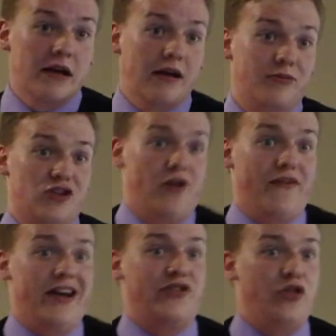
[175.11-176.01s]
It's not
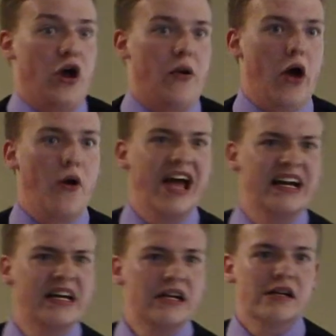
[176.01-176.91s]
very thorough.
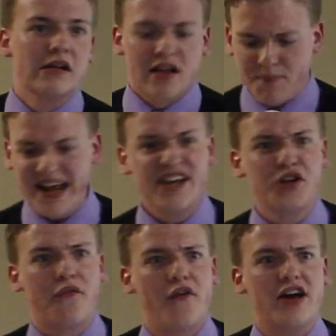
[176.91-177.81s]
But here's
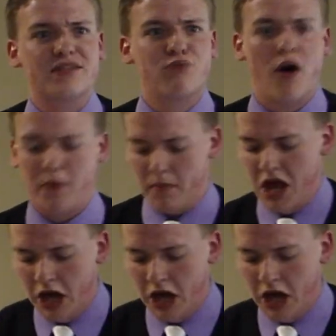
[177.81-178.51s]
your first problem.